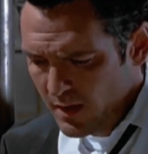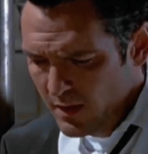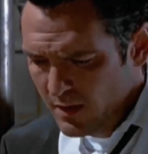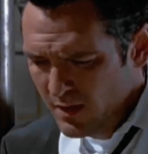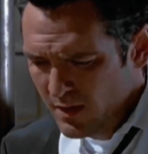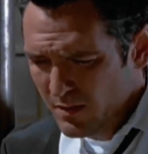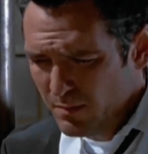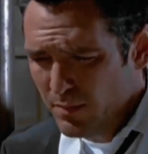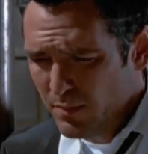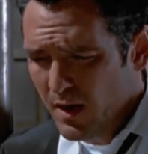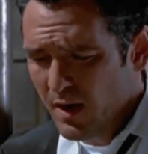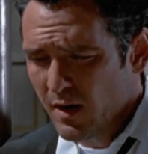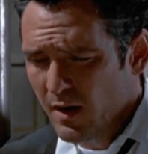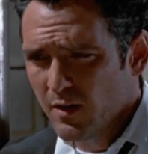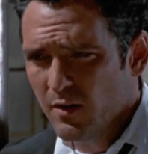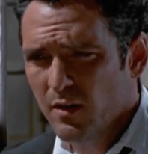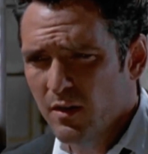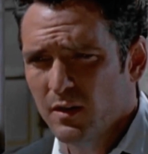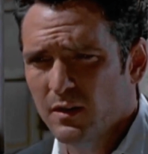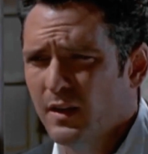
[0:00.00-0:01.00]
Are you gonna
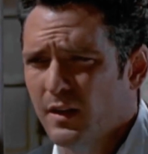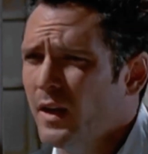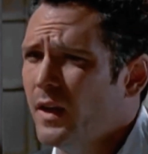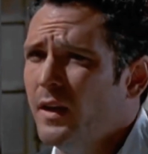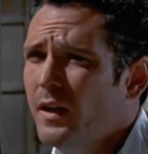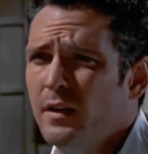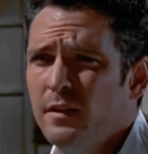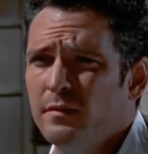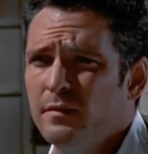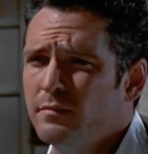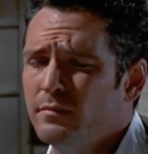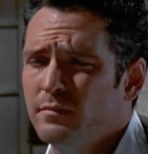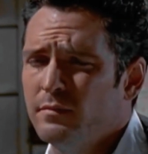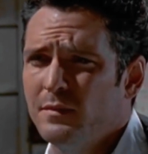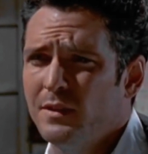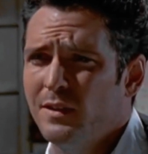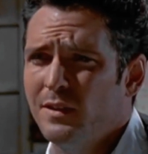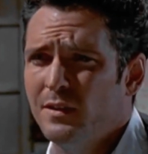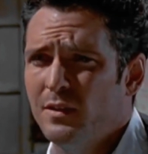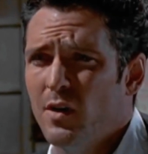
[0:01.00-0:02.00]
bark all day,
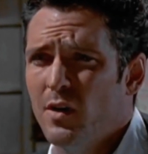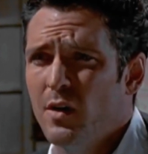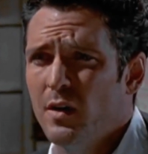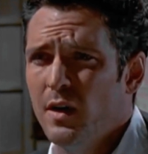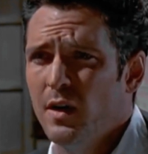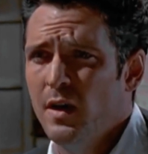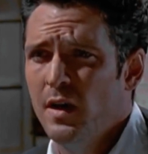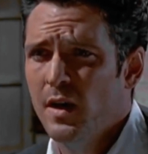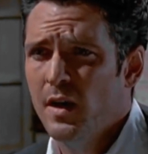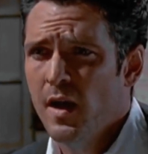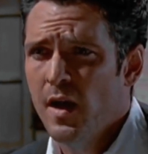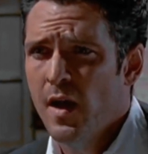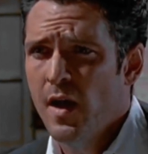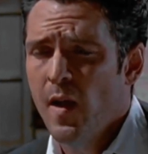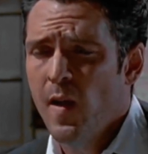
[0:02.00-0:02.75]
little doggy?